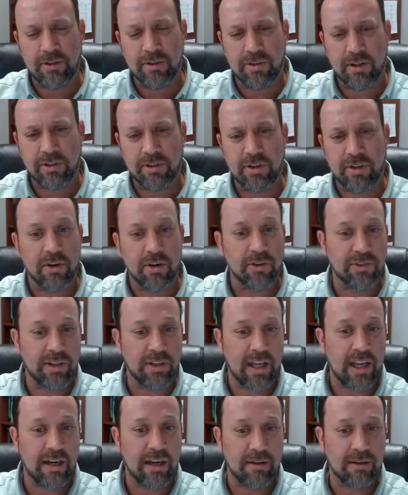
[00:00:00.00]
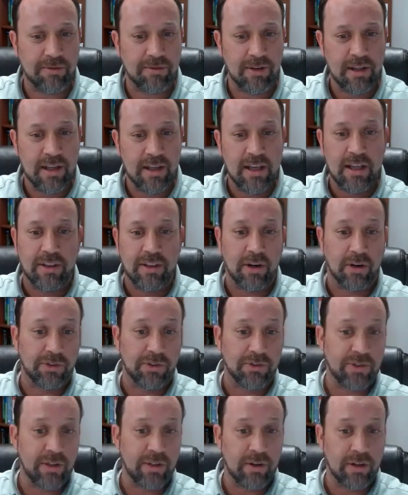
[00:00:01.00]
us understand if they're
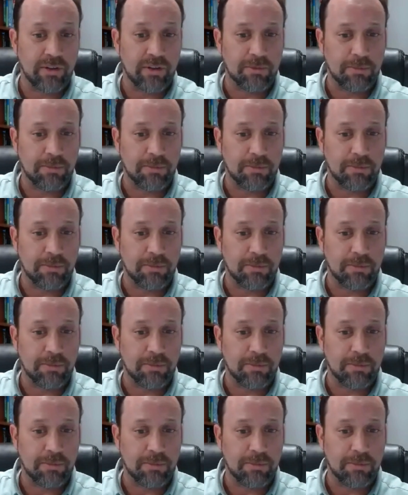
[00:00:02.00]
serious